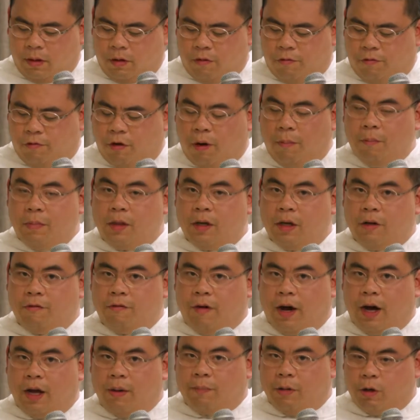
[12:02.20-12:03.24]
From the
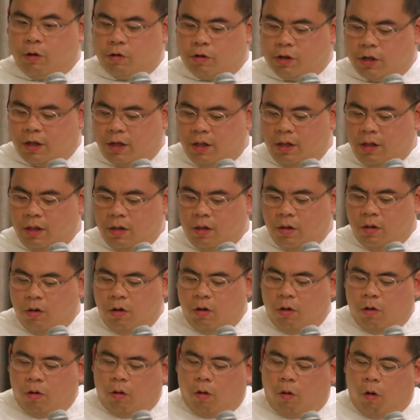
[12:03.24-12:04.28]
divine beauty,
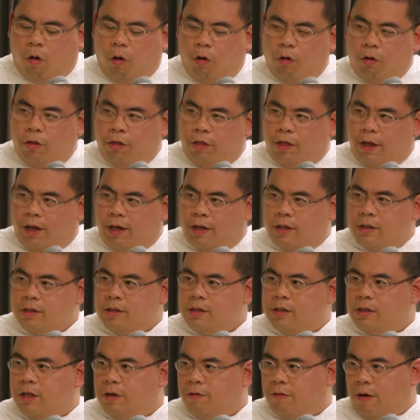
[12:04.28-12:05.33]
all
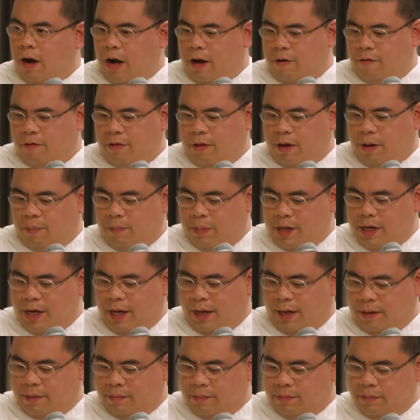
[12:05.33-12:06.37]
things derive their being.